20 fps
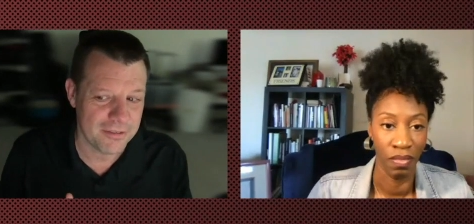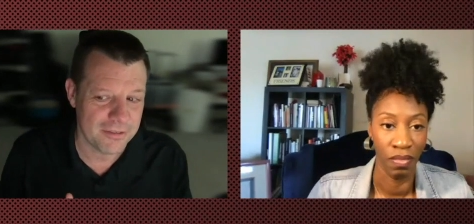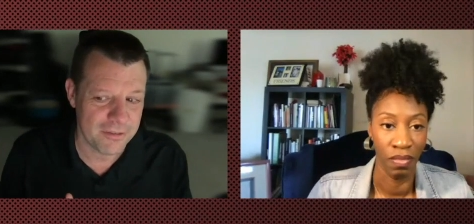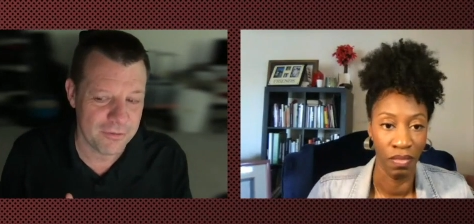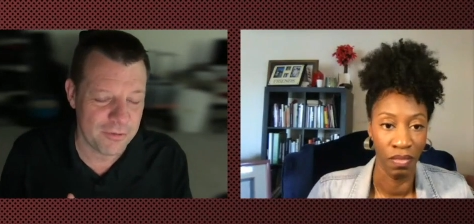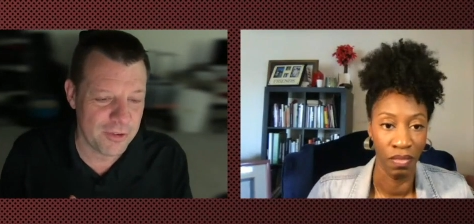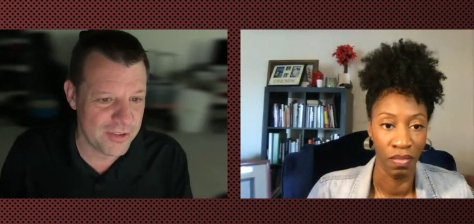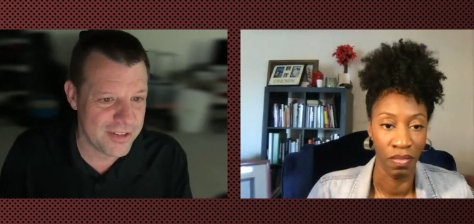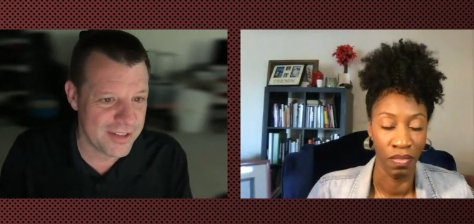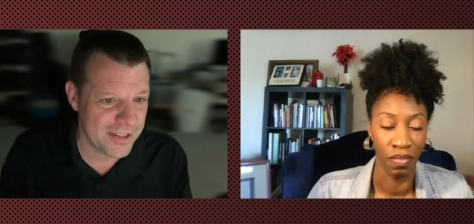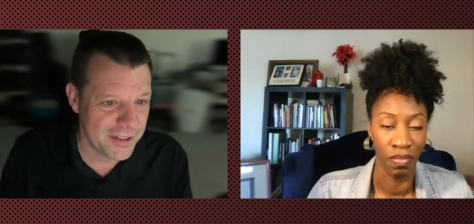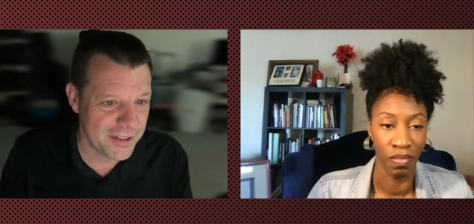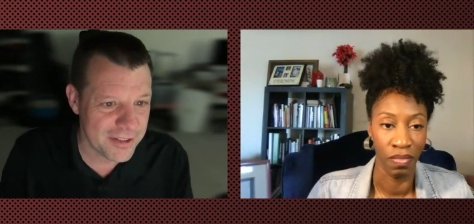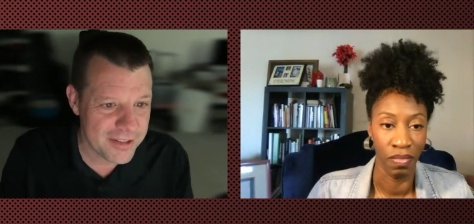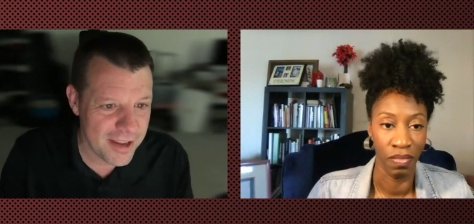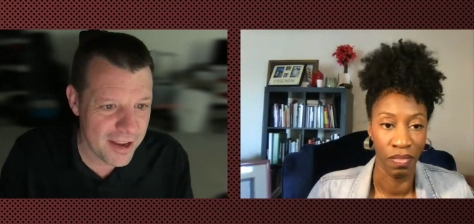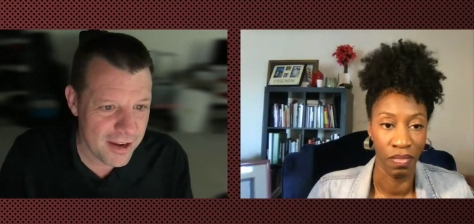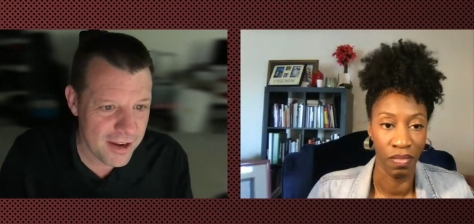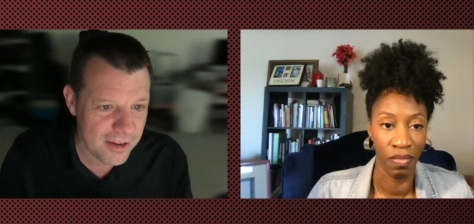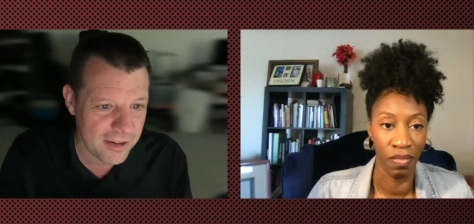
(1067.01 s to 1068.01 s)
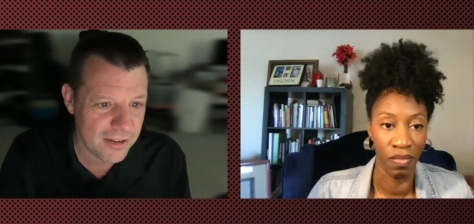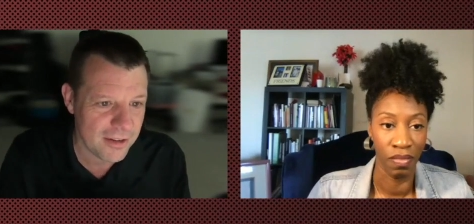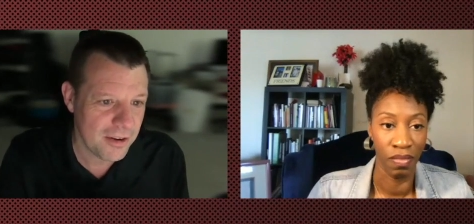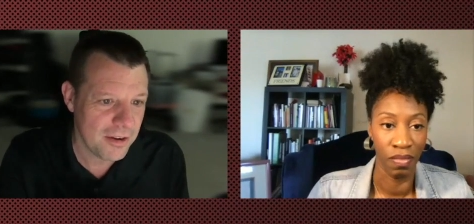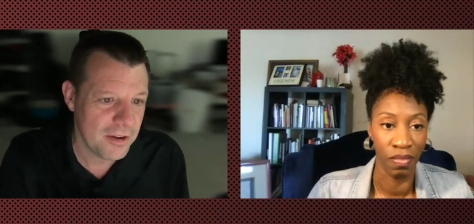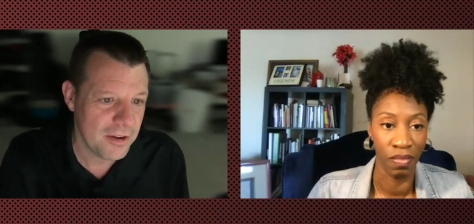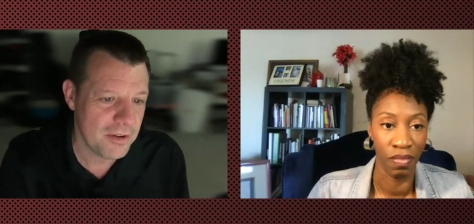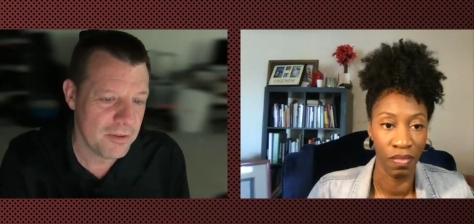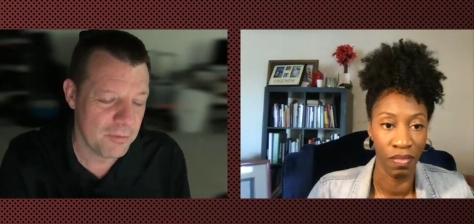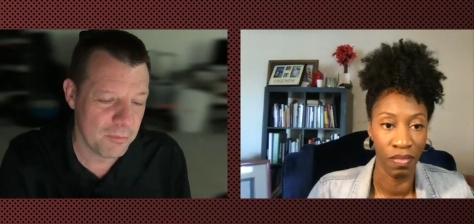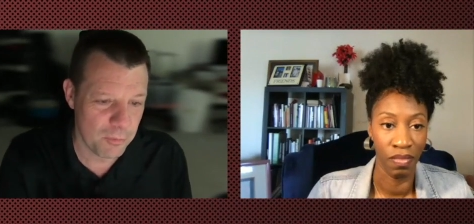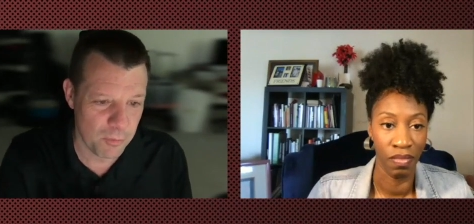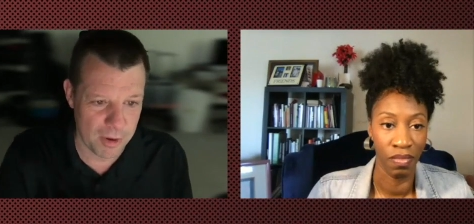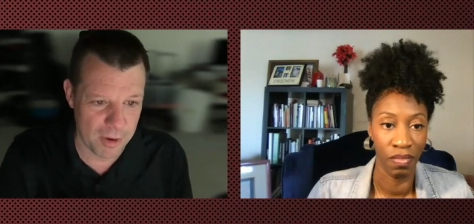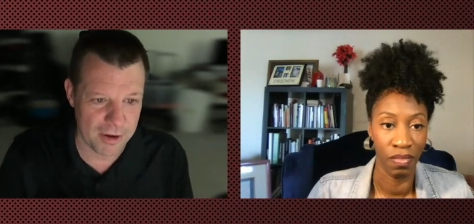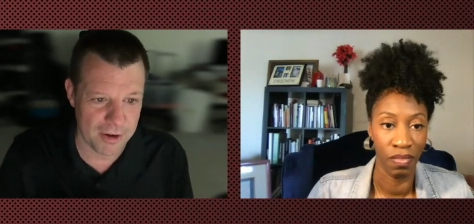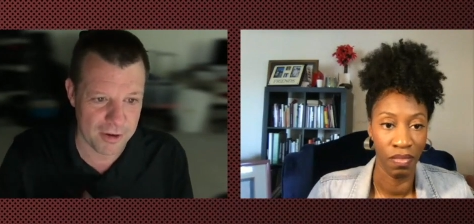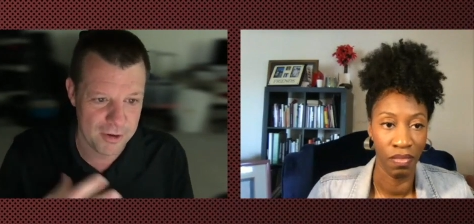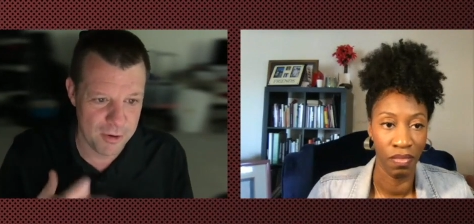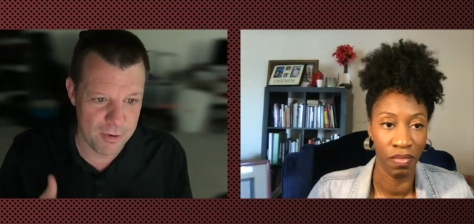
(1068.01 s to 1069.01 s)
Speaker 1: facilitate
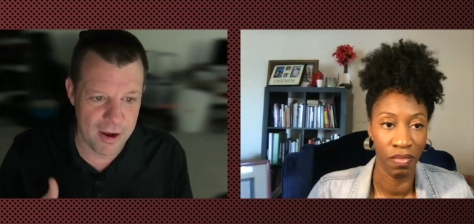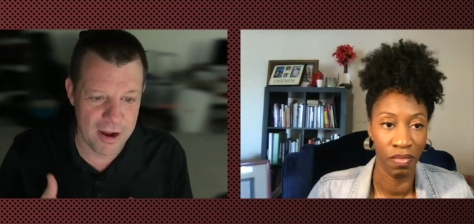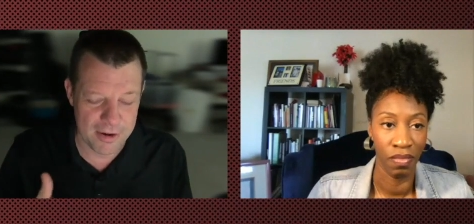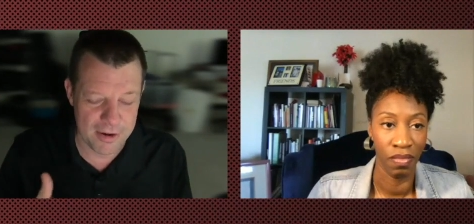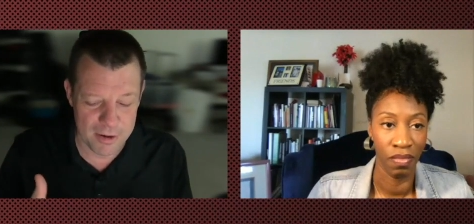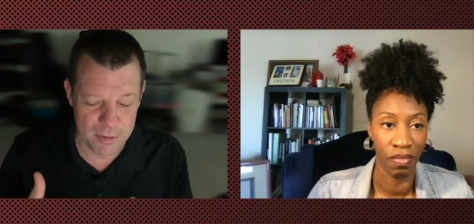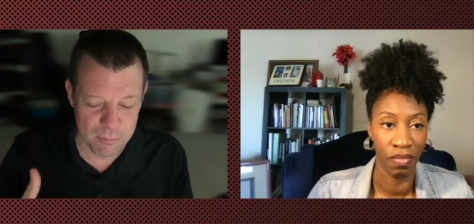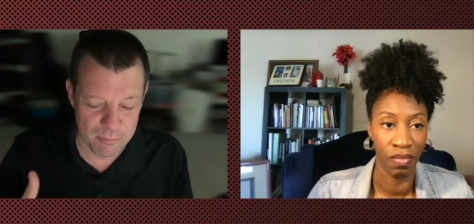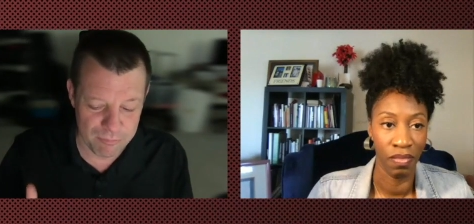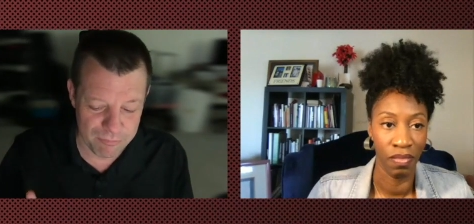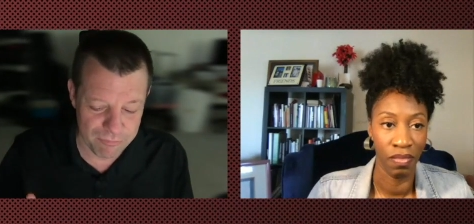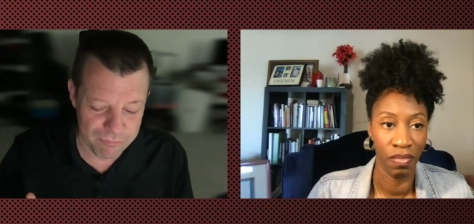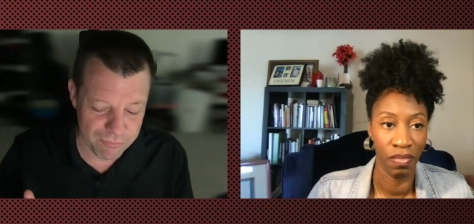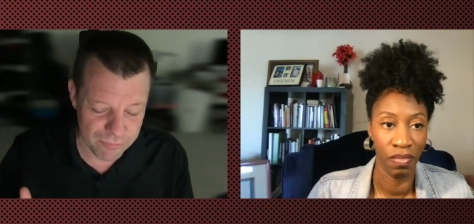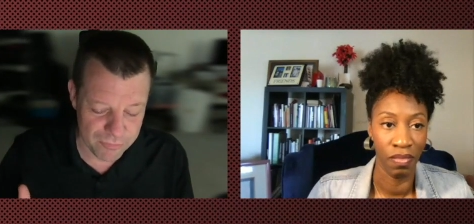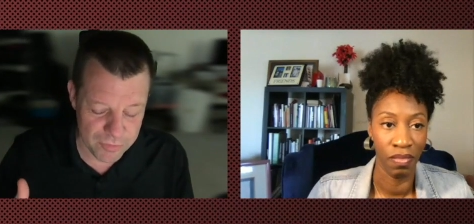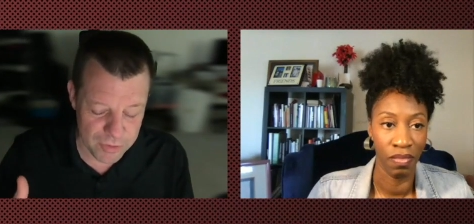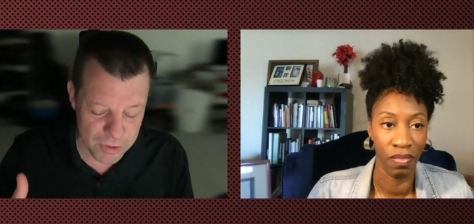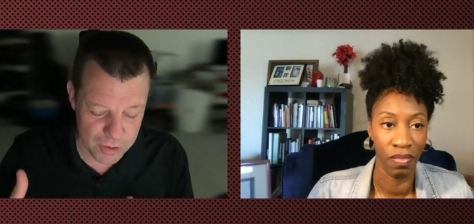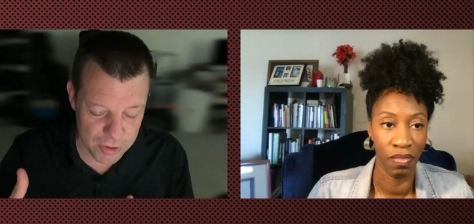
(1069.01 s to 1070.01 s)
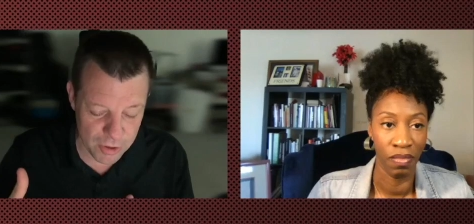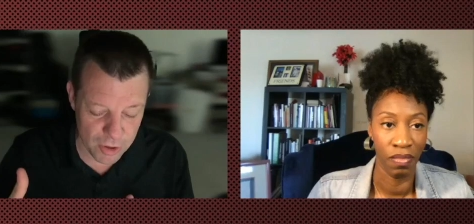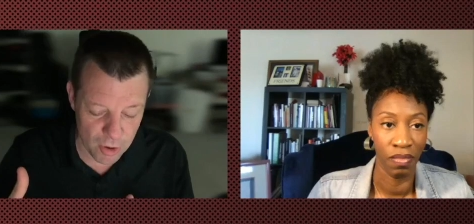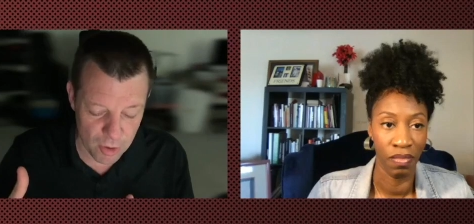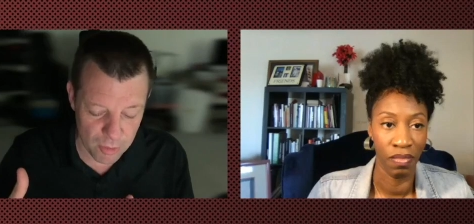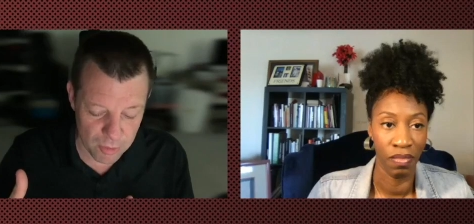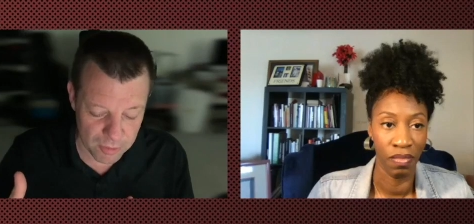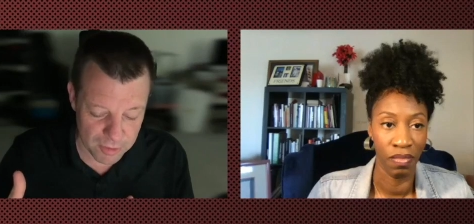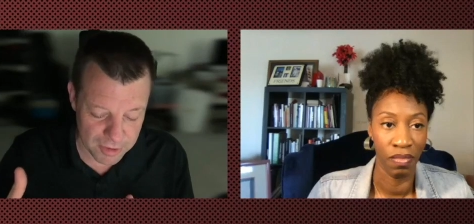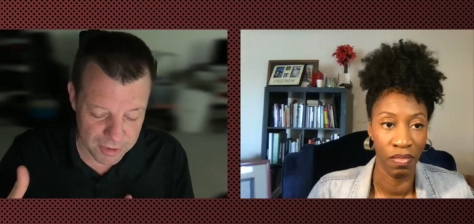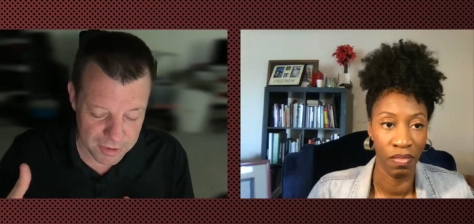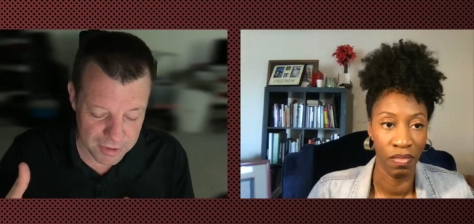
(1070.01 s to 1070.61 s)
where you had to you know